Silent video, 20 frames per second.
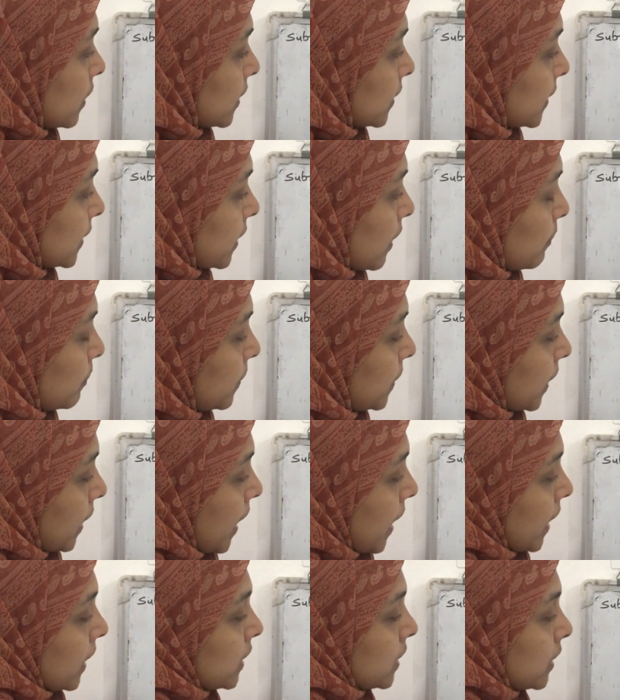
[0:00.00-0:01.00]

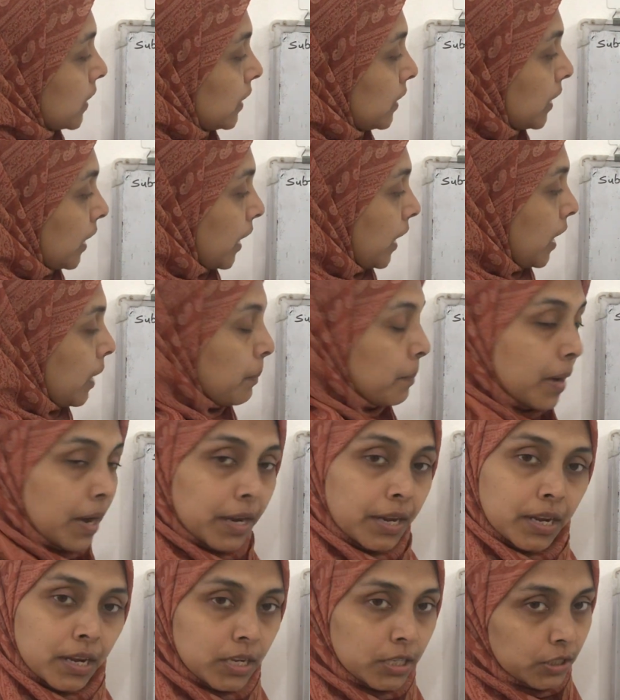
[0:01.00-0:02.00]
subtract 3
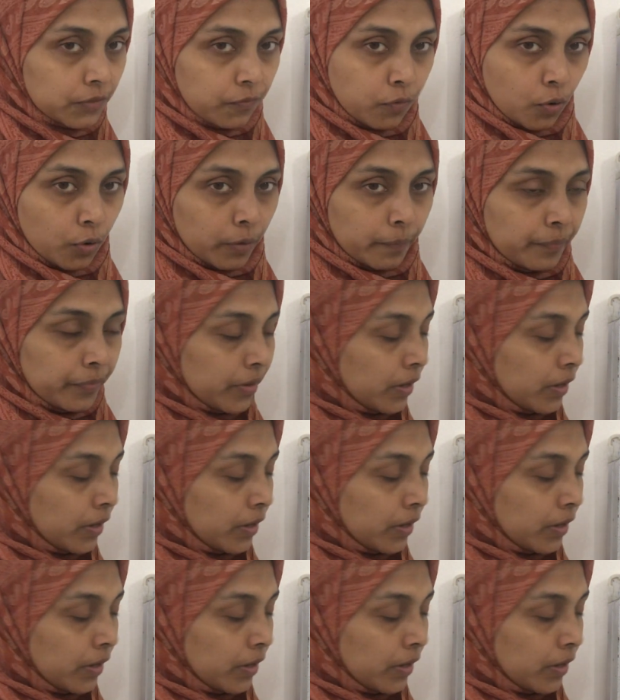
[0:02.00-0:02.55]
minus 4.